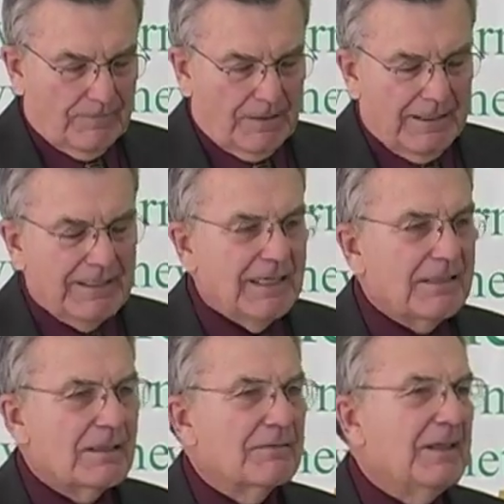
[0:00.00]
And
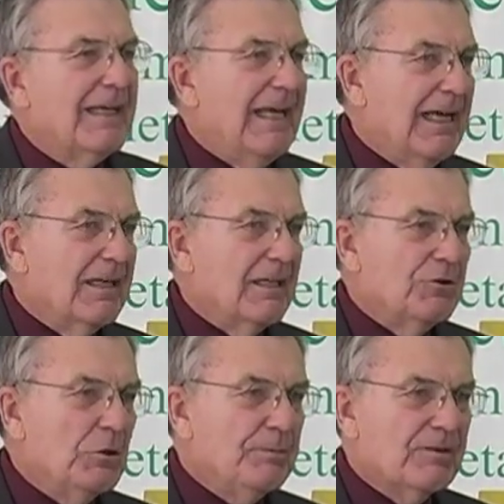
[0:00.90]
yet, they add
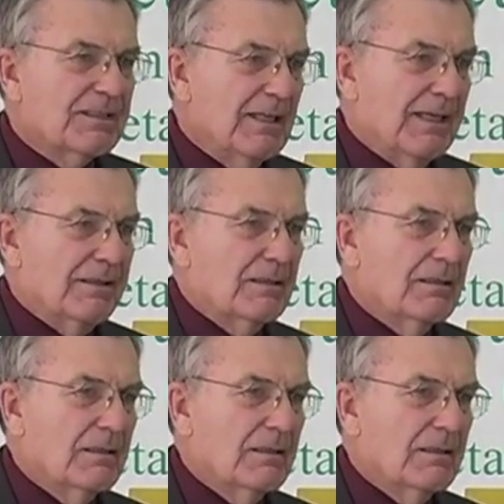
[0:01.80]
2%.